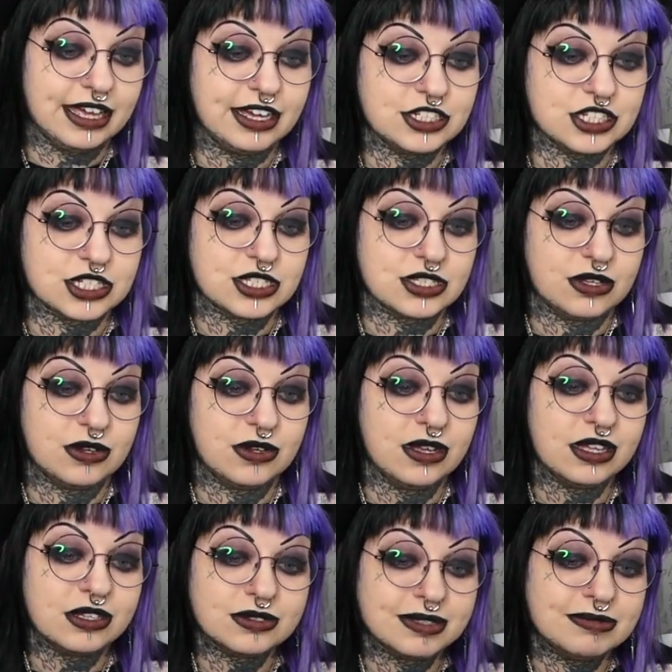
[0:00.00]
I just thought,
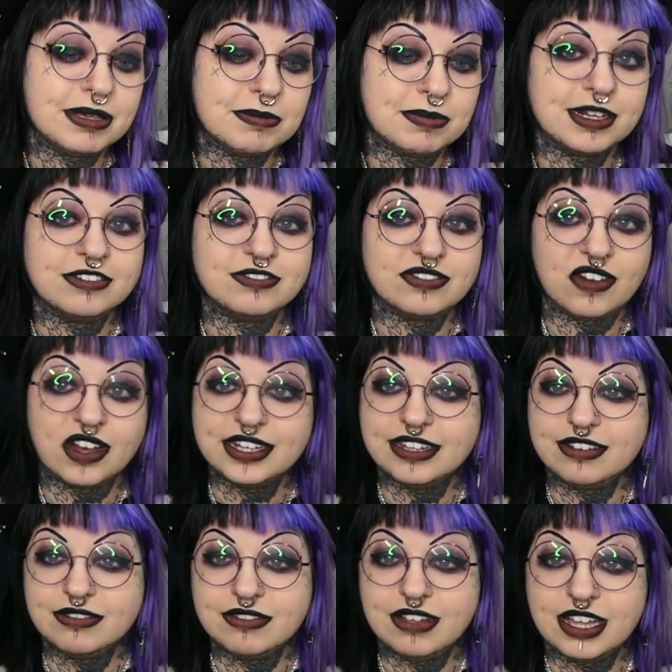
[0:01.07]
oh, people would find
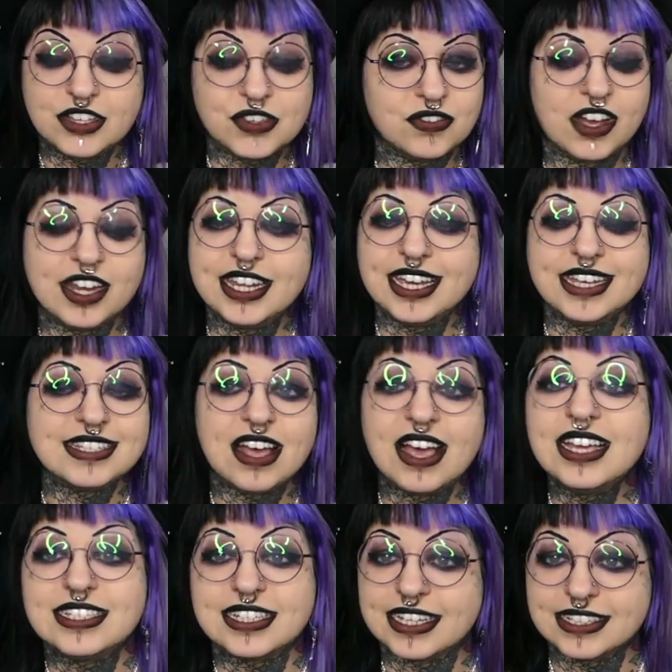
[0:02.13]
it as funny as
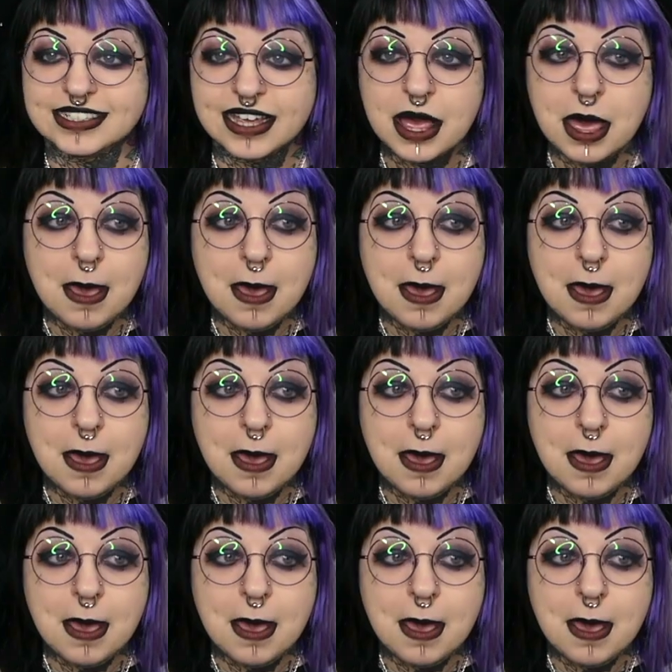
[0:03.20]
I did.